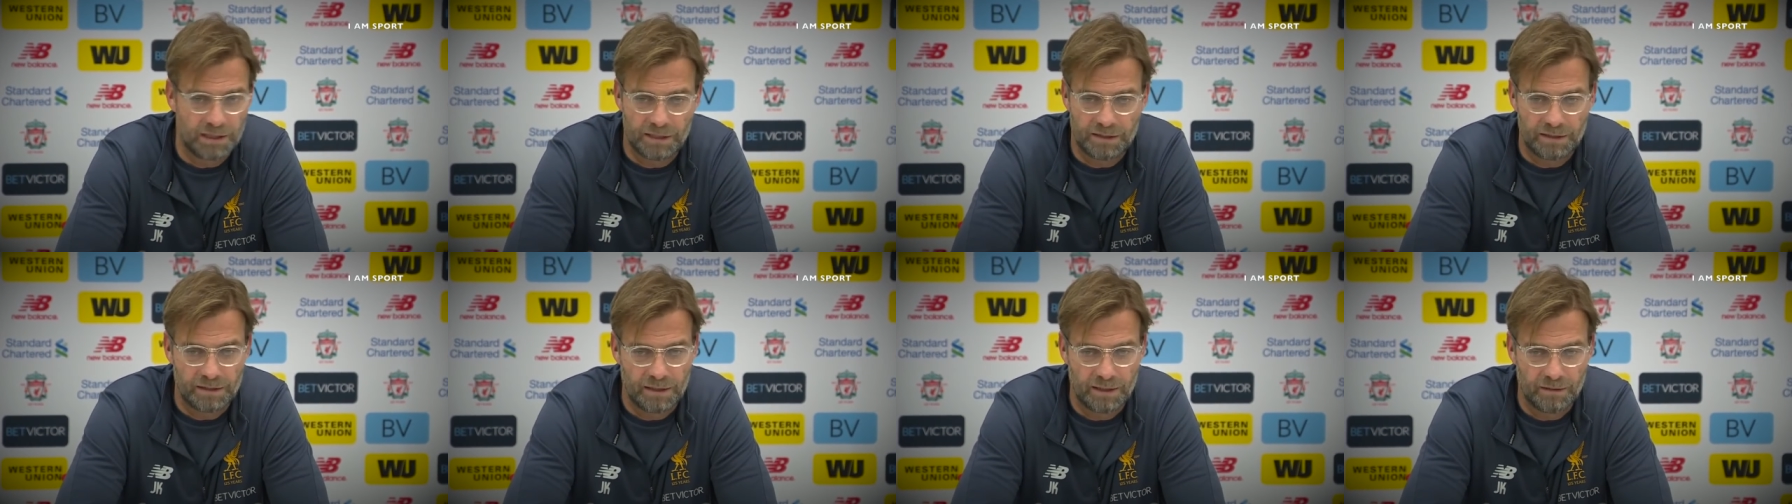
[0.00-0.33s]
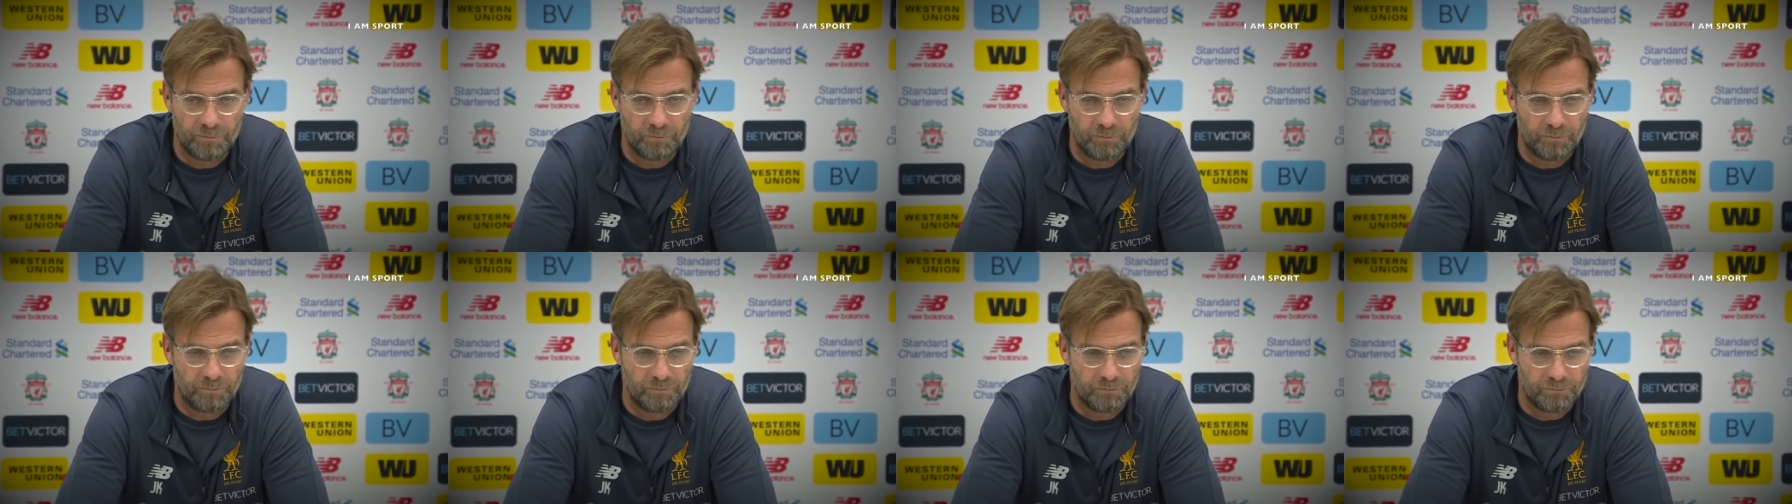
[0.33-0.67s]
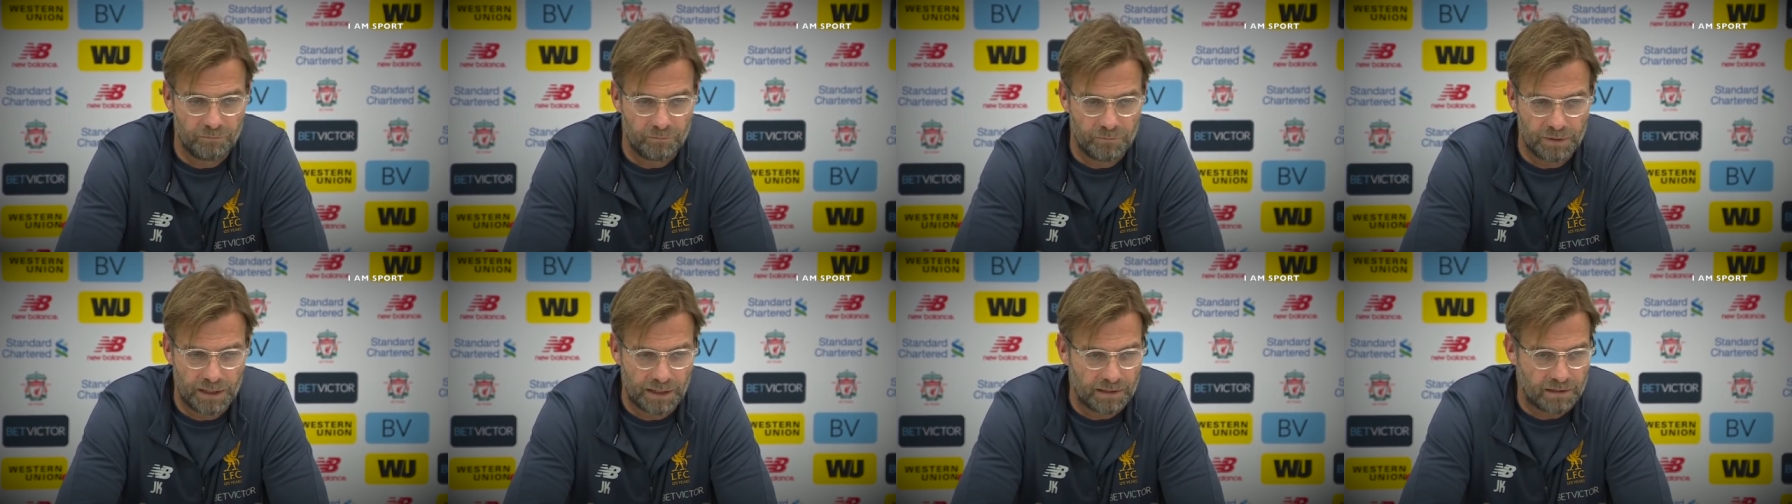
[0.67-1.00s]
and um,
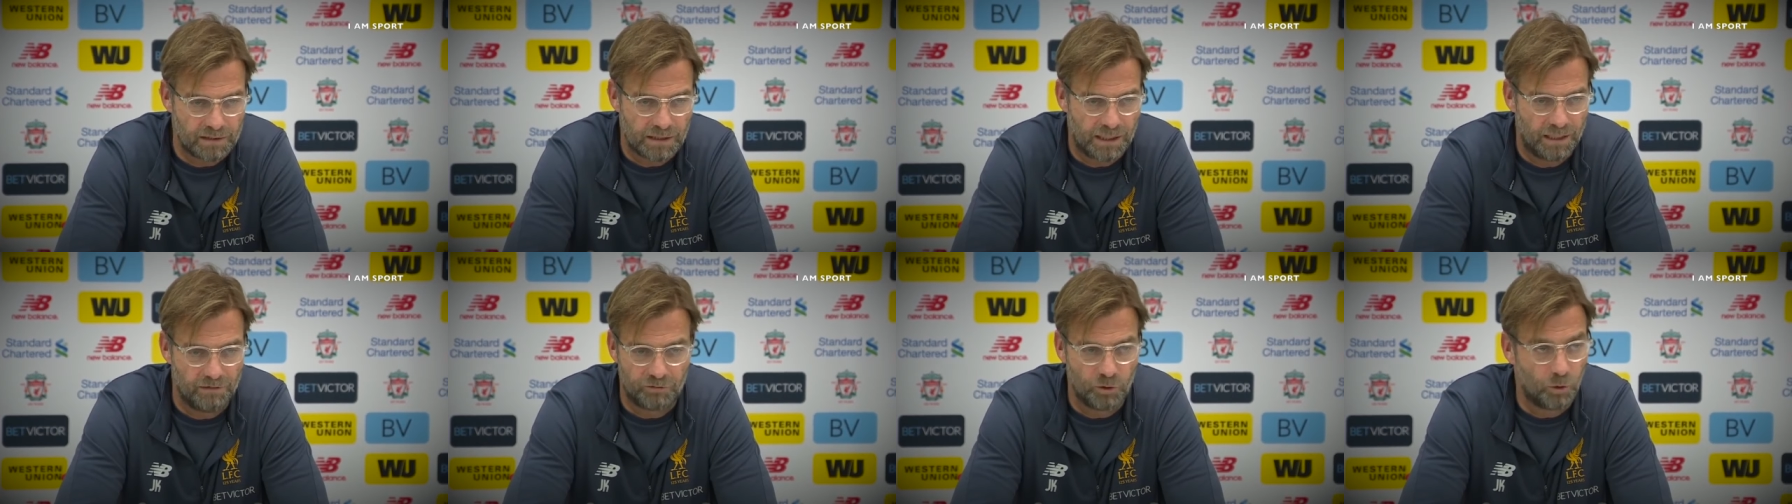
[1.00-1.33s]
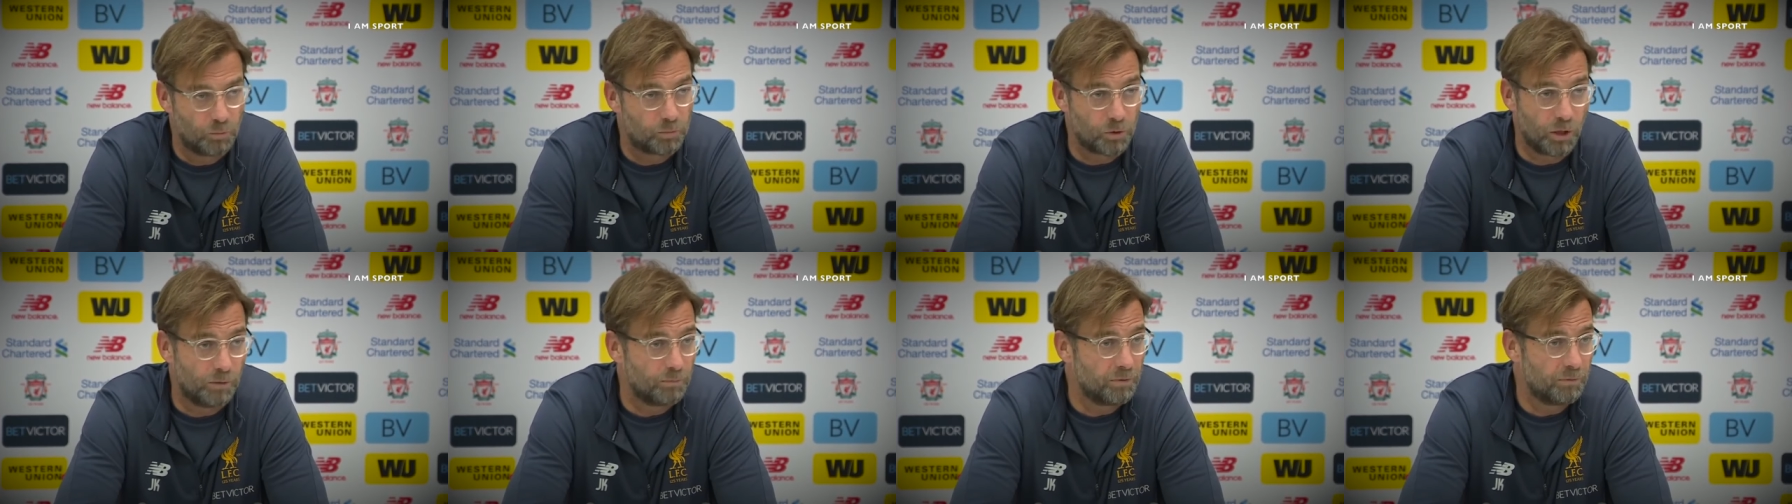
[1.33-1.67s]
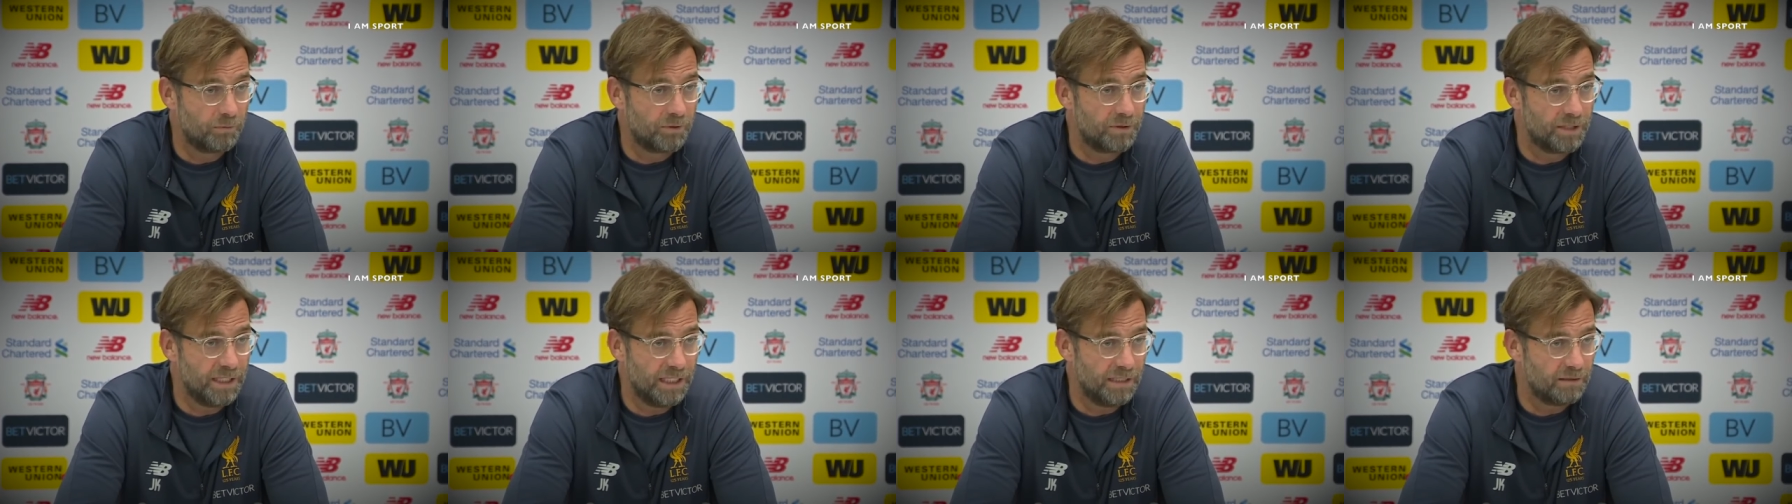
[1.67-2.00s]
that I have no
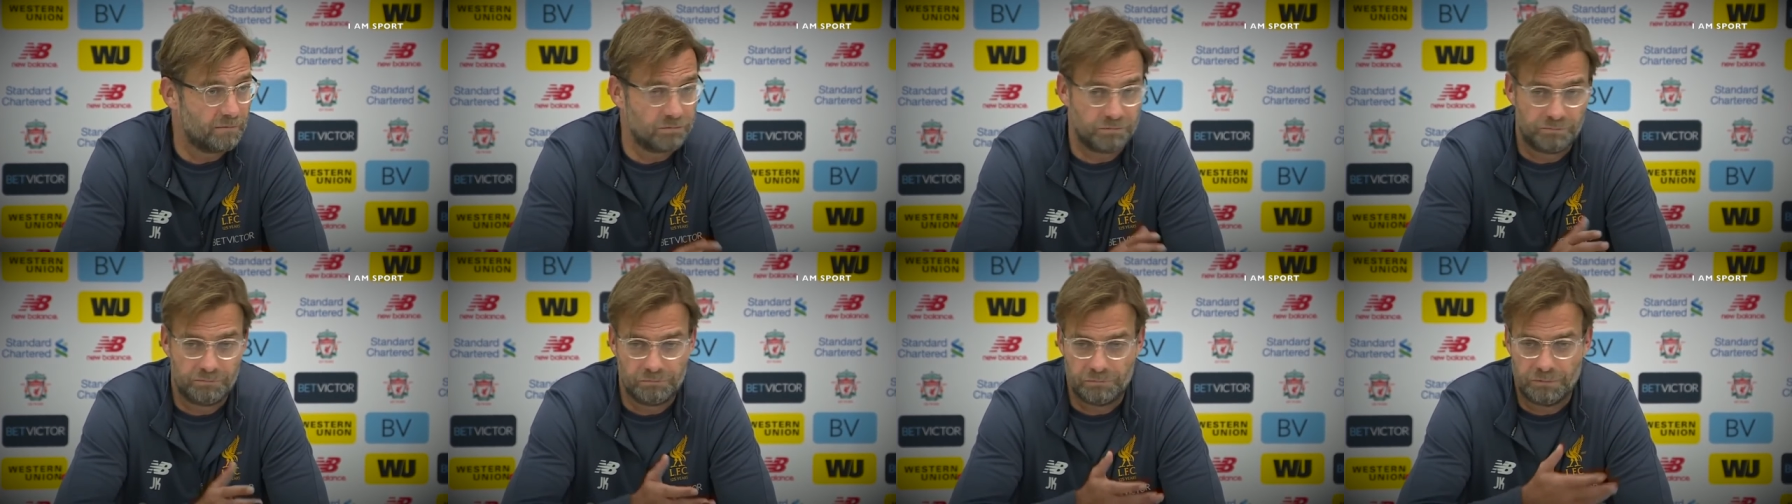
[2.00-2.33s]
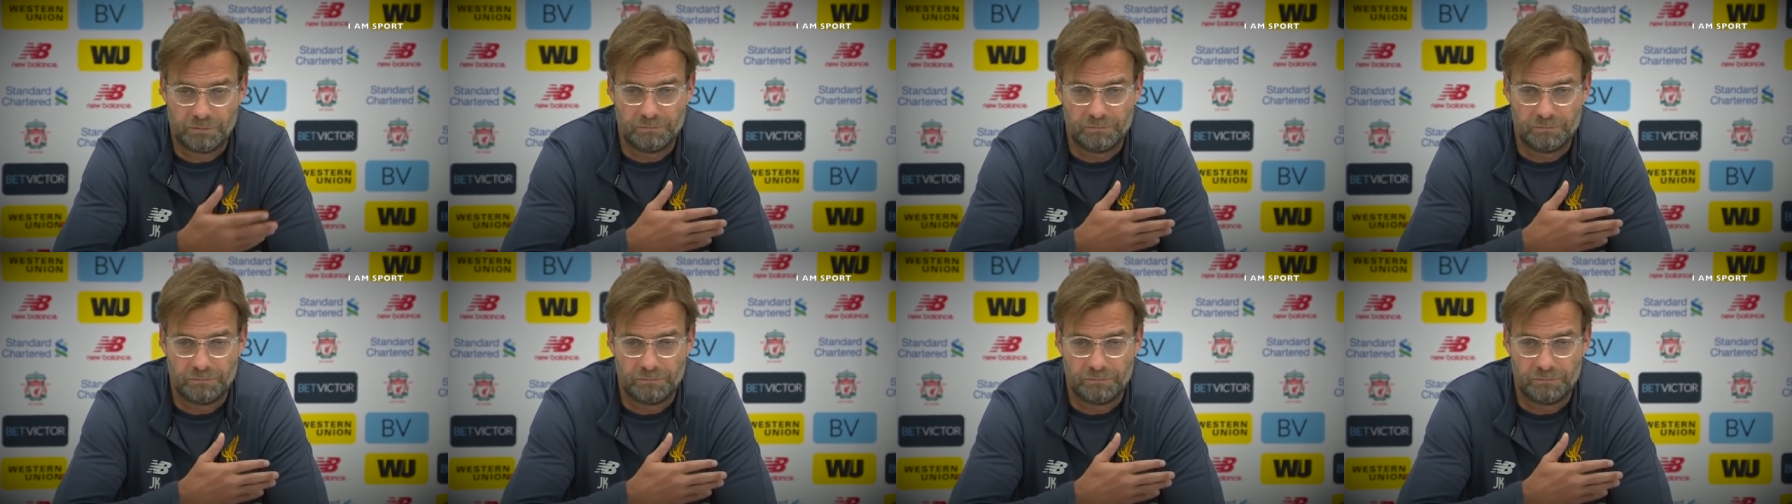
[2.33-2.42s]
problem with that.